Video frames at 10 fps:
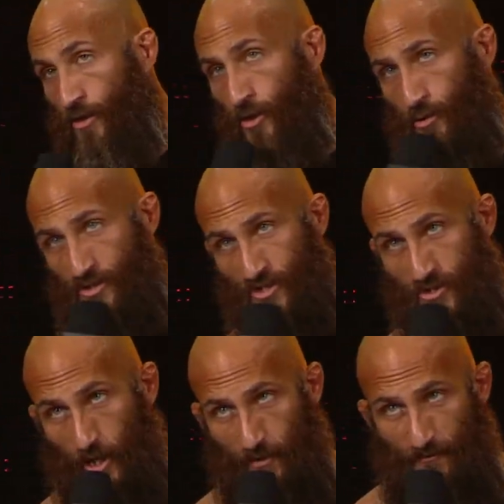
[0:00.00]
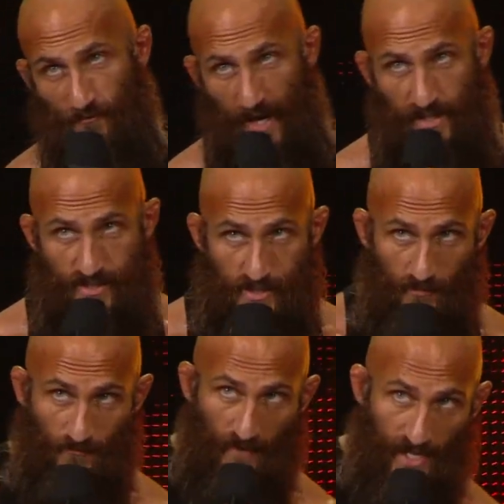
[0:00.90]
You stood face to
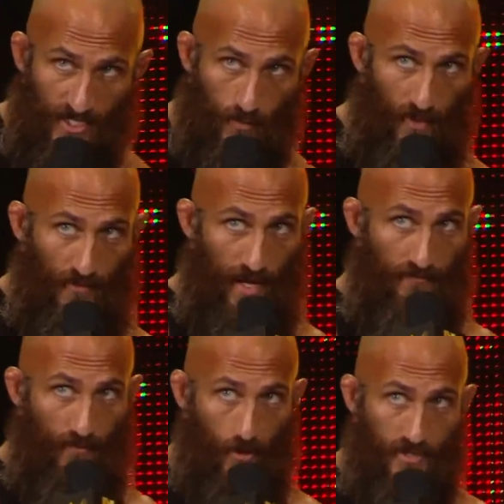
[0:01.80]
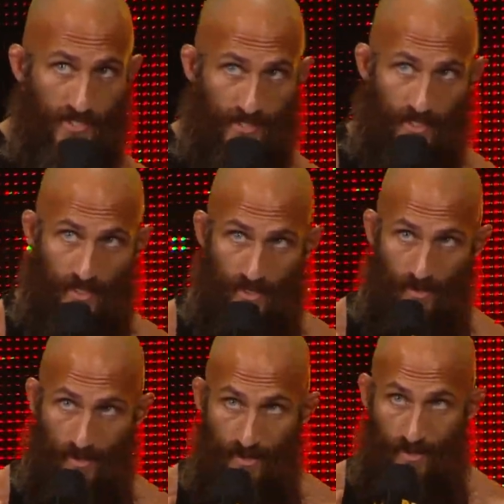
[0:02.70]
face with adversity.
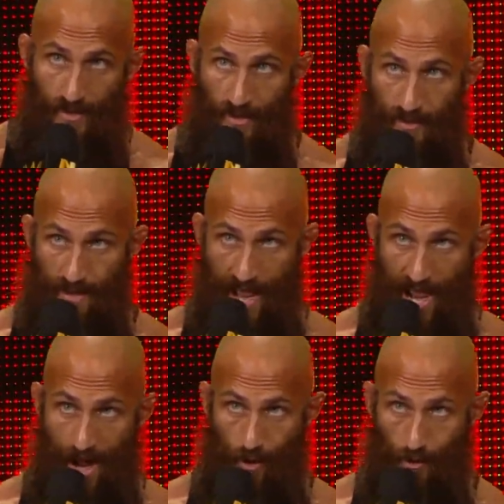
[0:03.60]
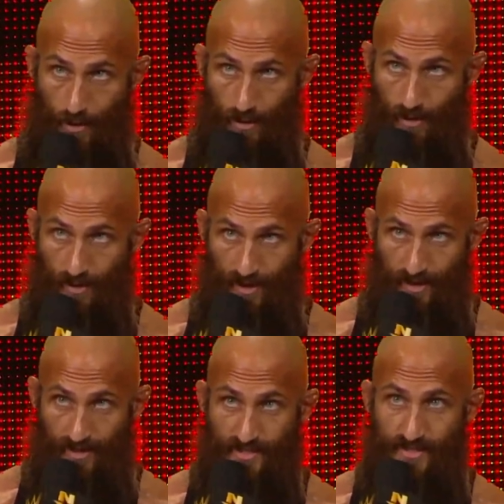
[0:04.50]
Now
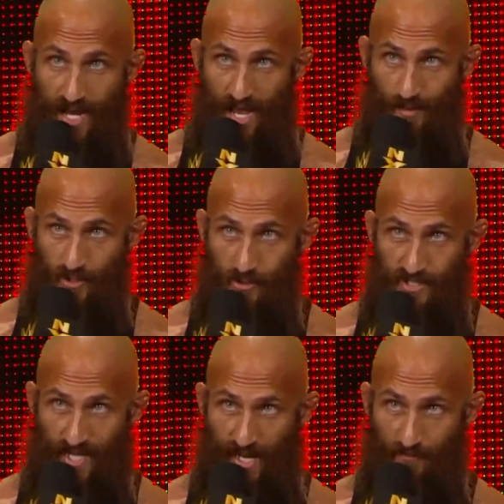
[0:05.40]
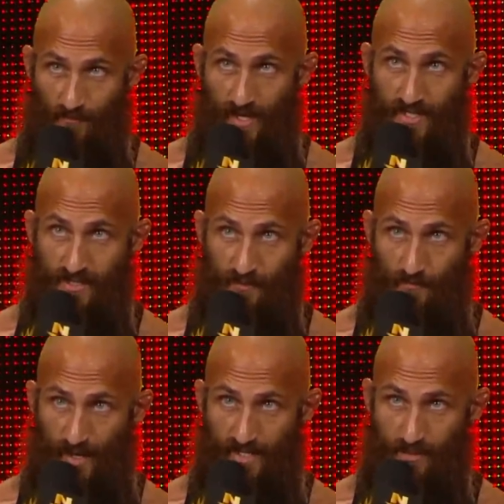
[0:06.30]
it's time you stand face to
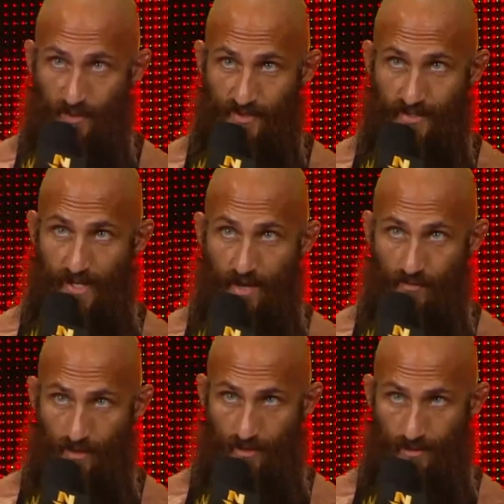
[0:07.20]
face with the devil.